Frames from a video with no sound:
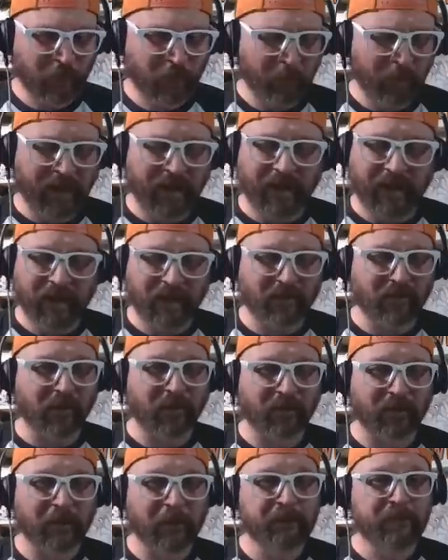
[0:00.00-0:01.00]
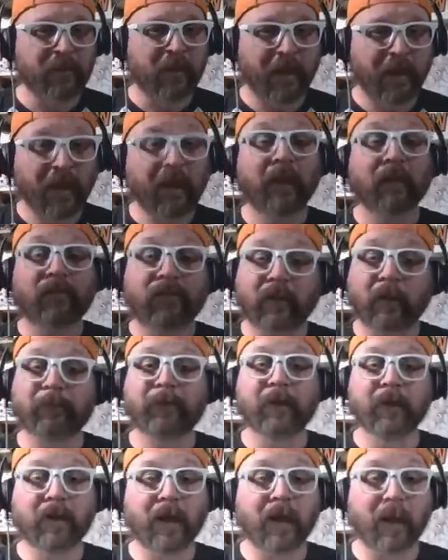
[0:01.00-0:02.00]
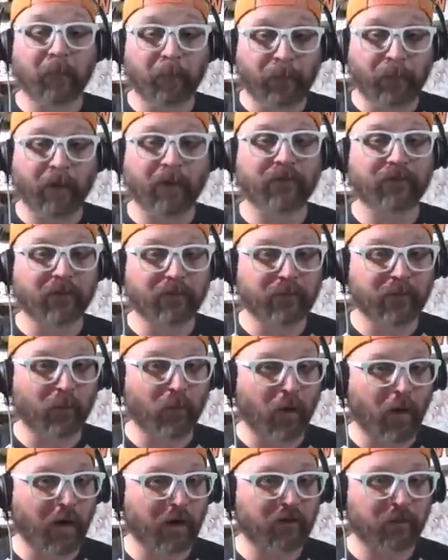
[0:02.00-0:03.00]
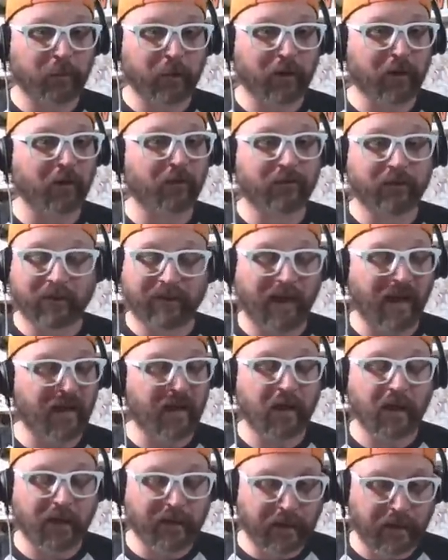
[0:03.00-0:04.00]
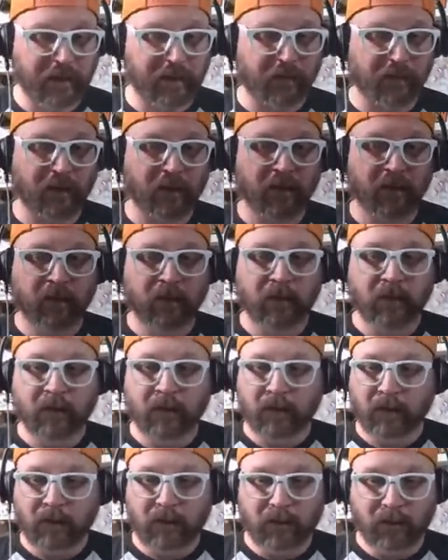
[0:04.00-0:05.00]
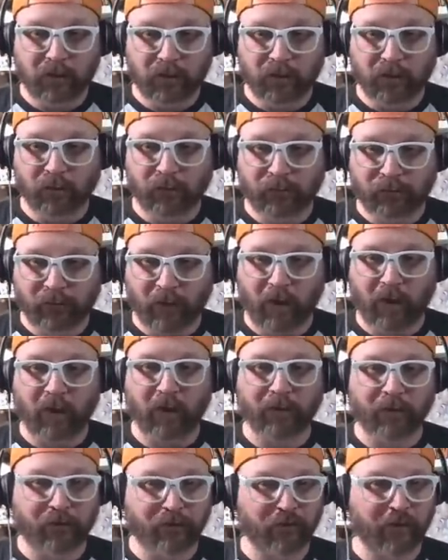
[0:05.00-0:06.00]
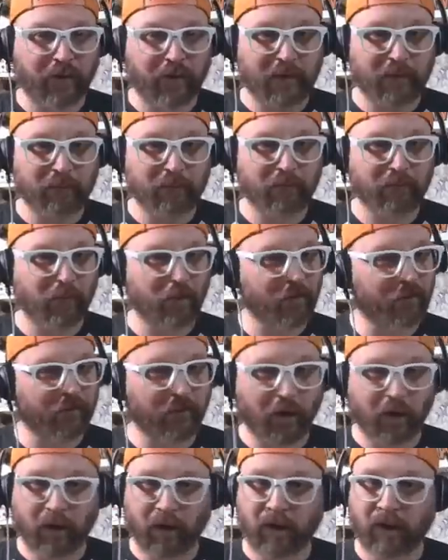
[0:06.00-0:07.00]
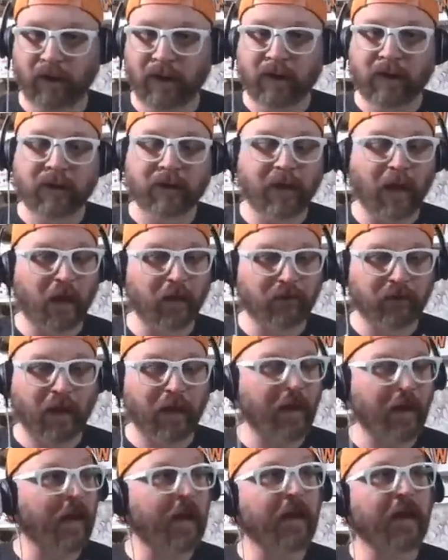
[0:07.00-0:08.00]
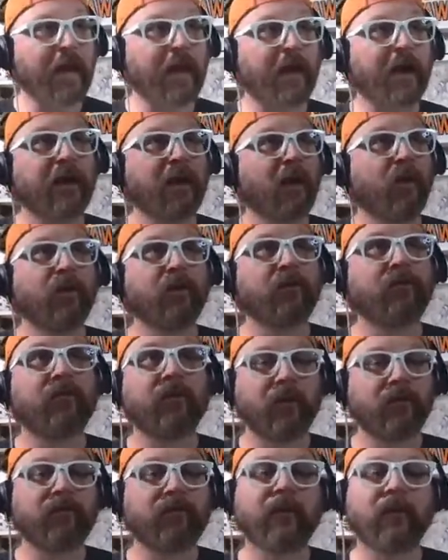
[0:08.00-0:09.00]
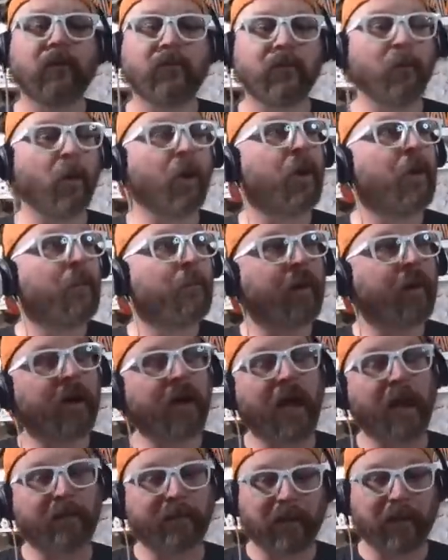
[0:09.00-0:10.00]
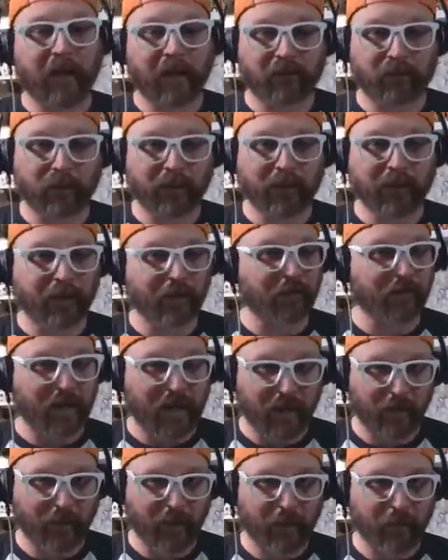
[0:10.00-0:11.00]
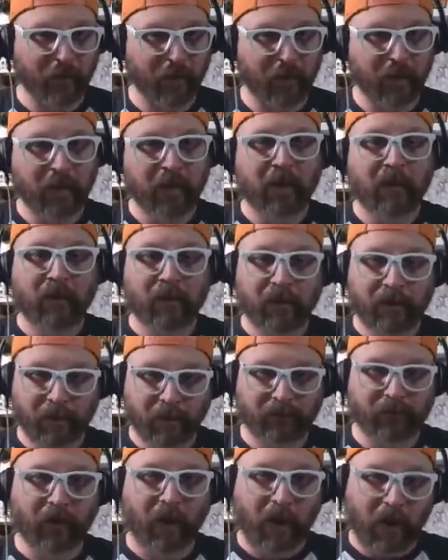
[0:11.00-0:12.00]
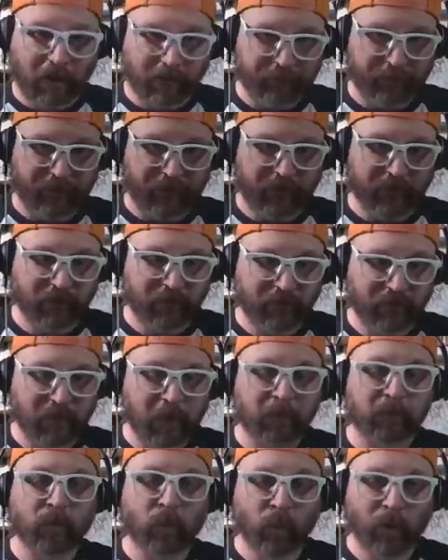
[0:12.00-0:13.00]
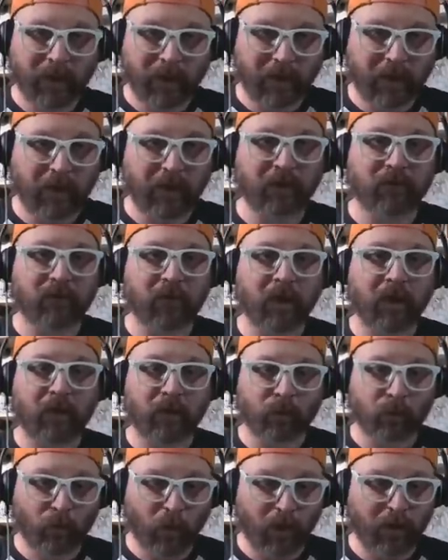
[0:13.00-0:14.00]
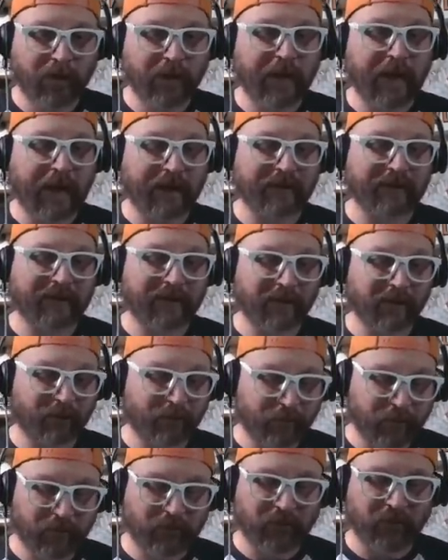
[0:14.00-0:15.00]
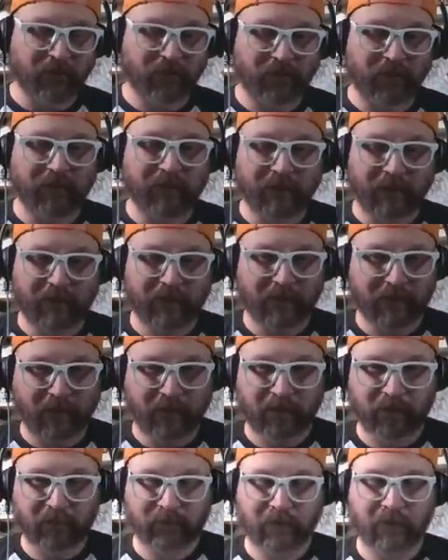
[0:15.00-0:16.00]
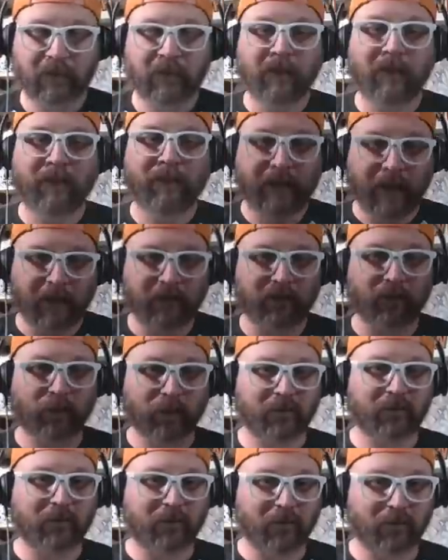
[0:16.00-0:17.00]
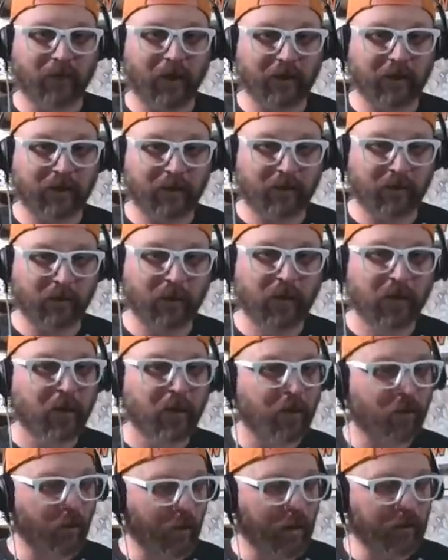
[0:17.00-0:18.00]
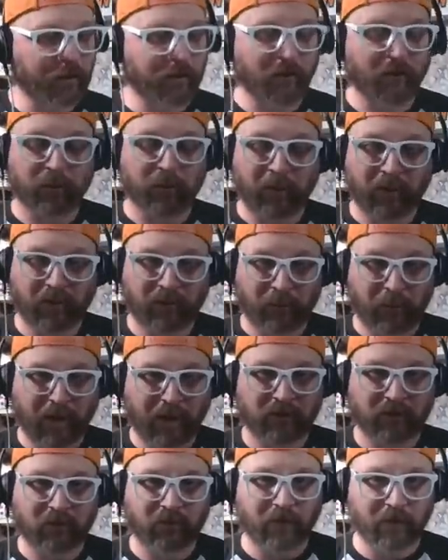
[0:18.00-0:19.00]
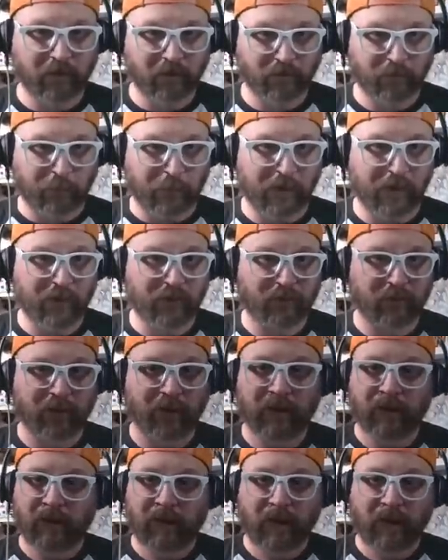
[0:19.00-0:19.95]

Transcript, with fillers: man, it's just it is something impressive to watch because today again you, you saw the scheme, you saw guys. I, and I know it's it's Tennessee, but it happened last week against Alabama. This offense, when it is running at the efficiency that it does, that's what it's designed to do: create those mismatches in the space